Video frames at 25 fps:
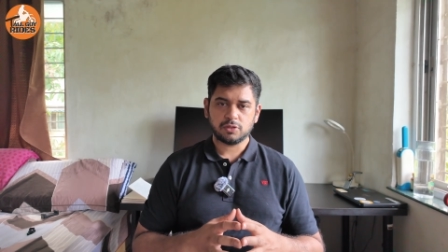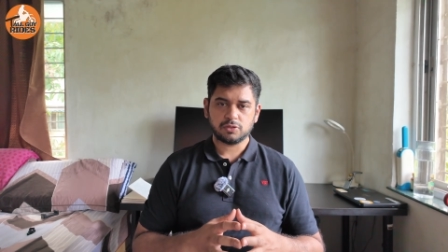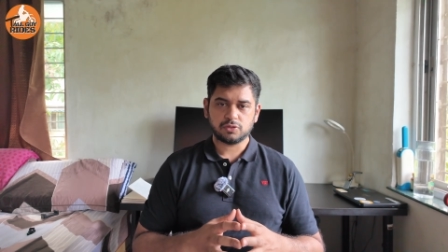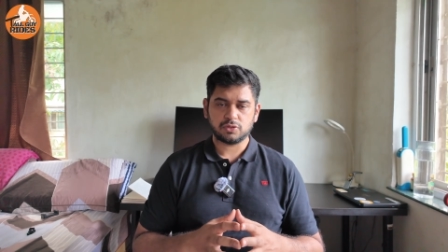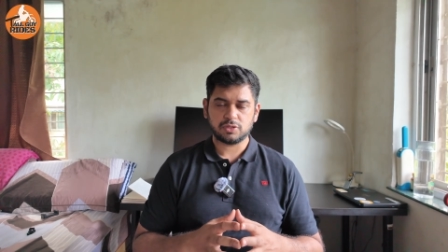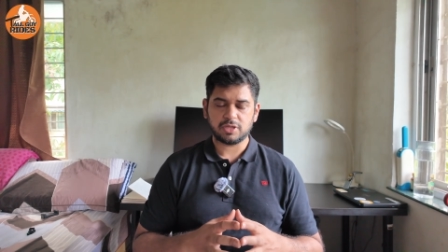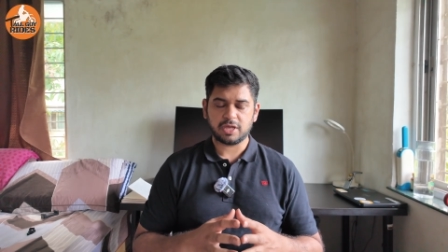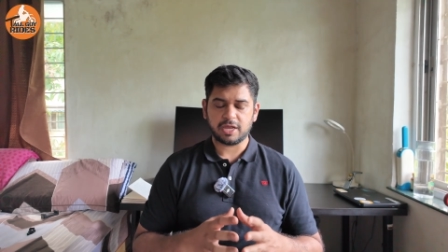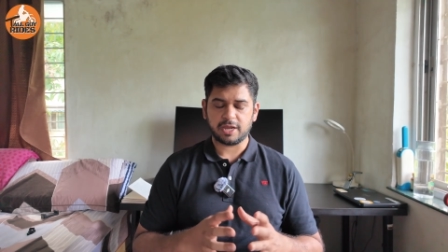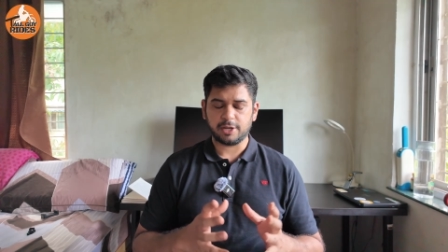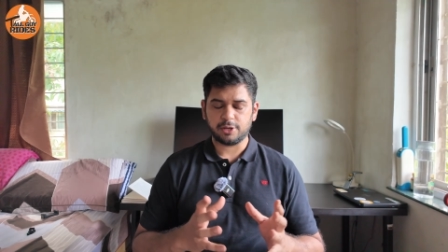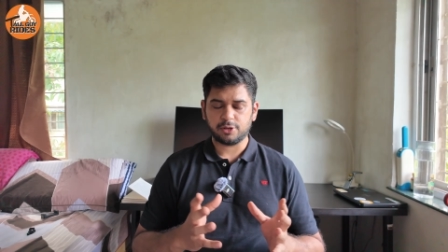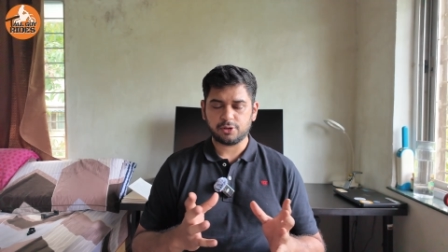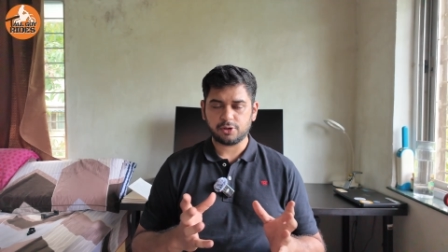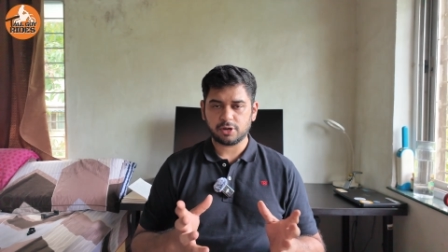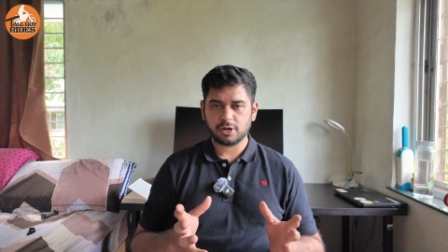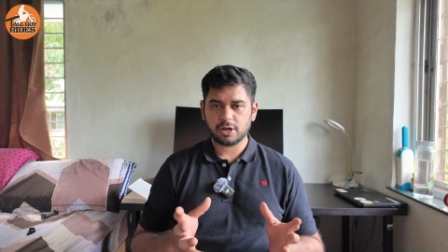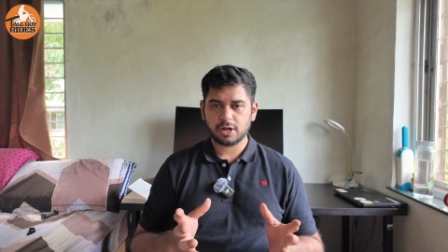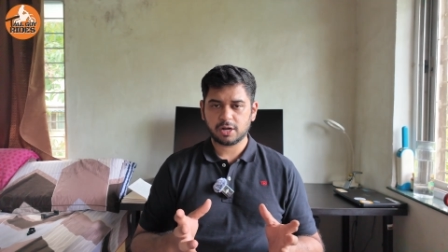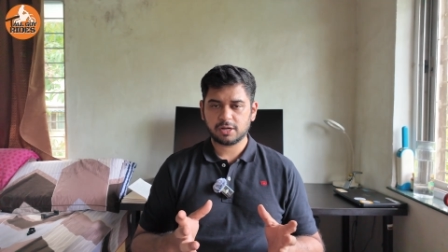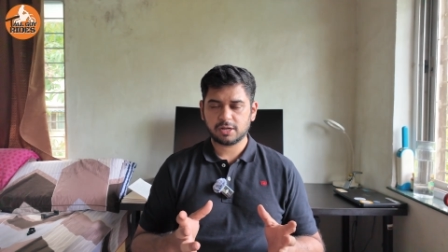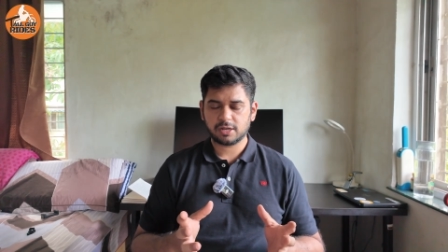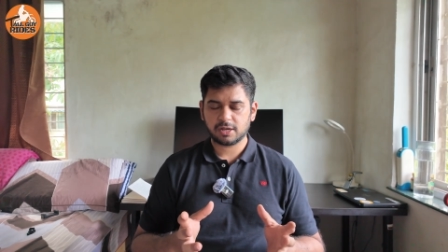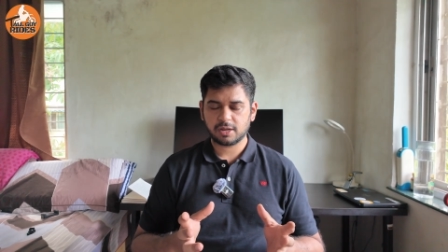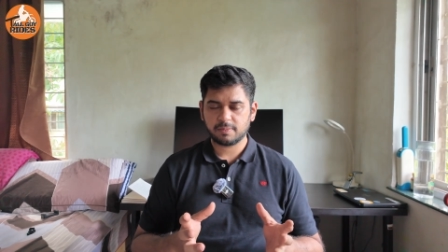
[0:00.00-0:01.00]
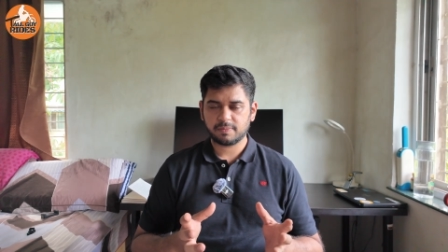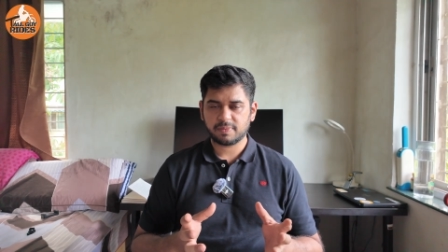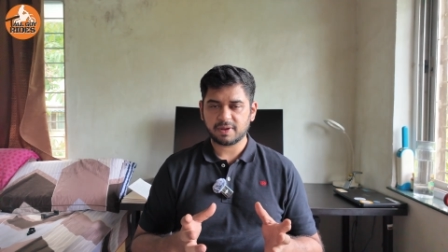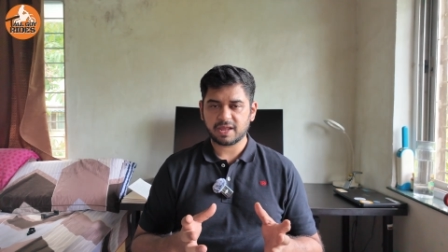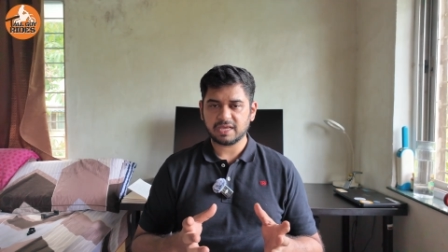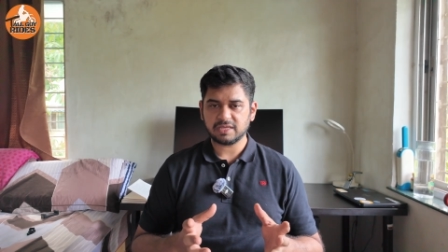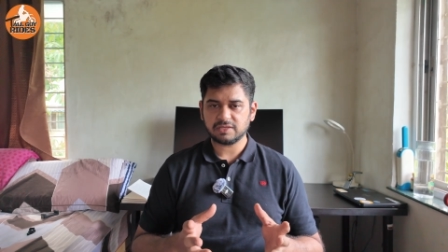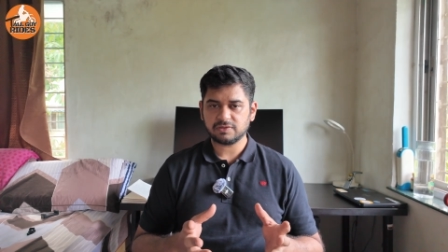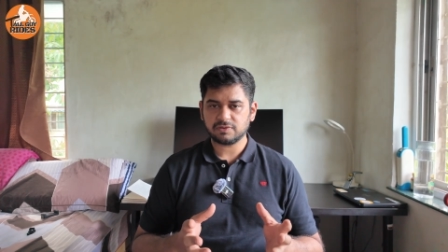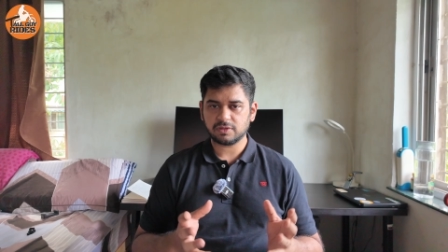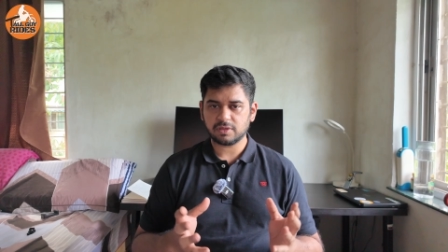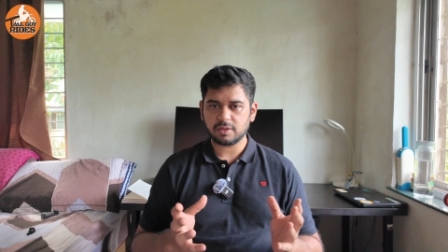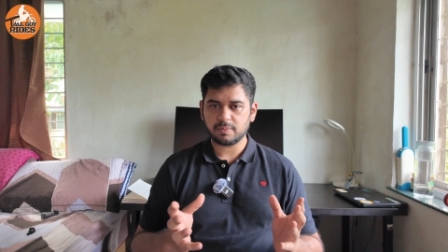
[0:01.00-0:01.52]
So the introductory
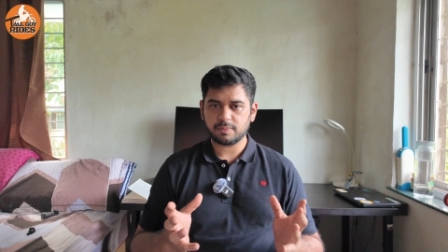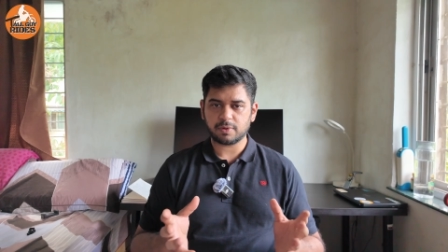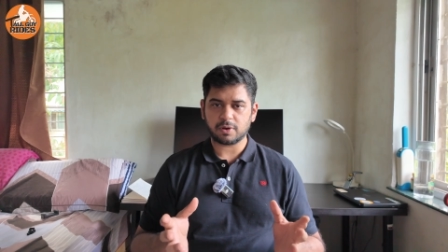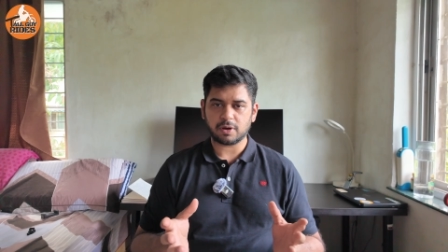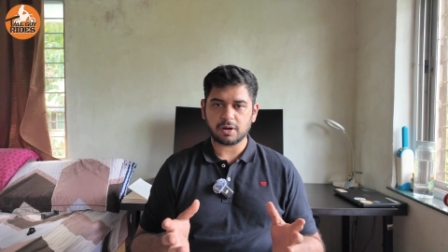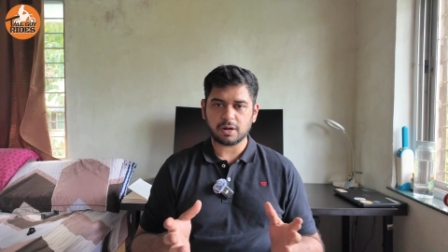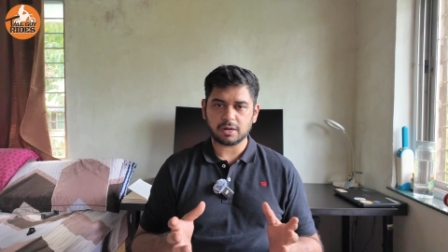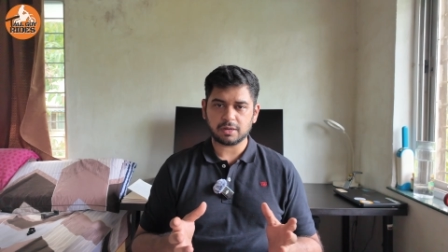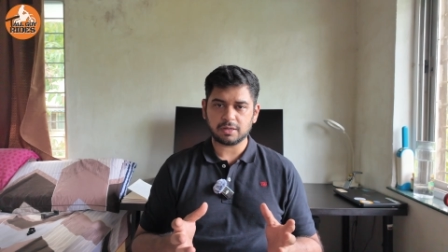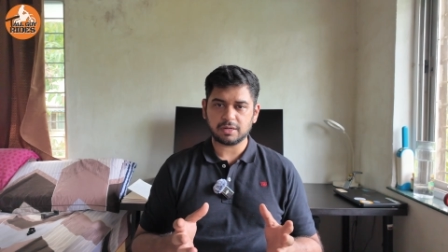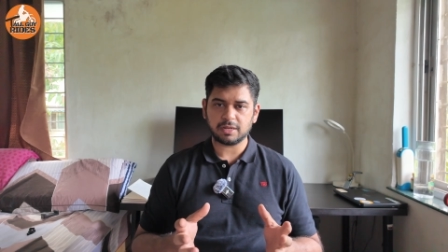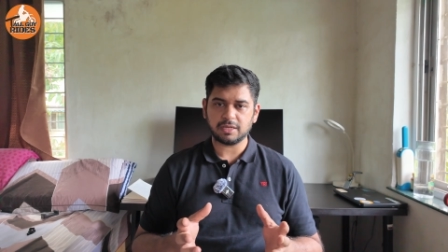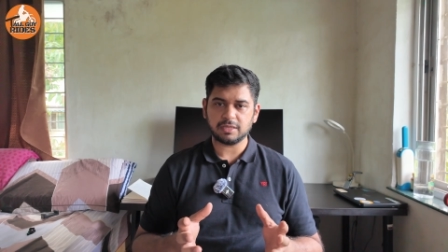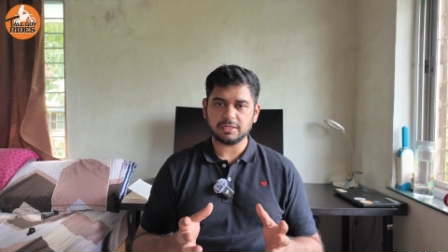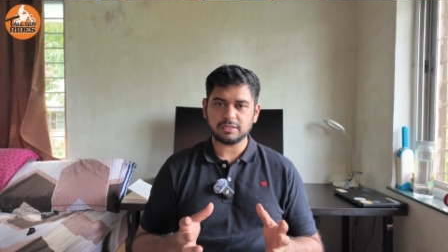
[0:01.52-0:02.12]
price for the product